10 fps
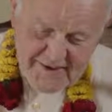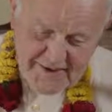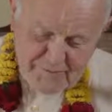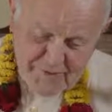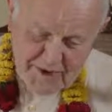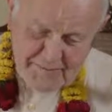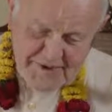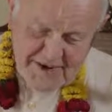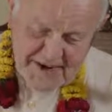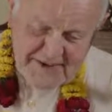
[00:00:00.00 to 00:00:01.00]
And
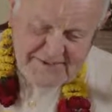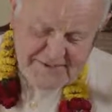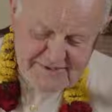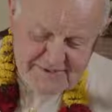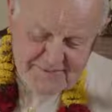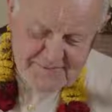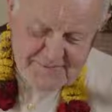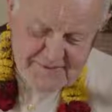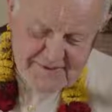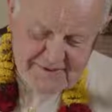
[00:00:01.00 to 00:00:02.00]
Prabhupada asked,
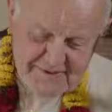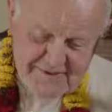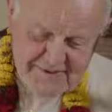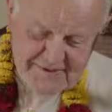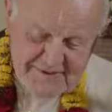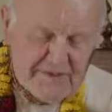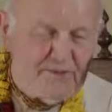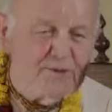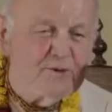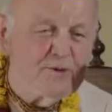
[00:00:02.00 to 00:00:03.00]
did
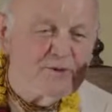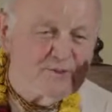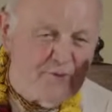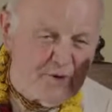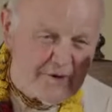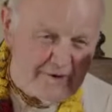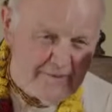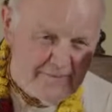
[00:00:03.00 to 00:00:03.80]
you close the bottle?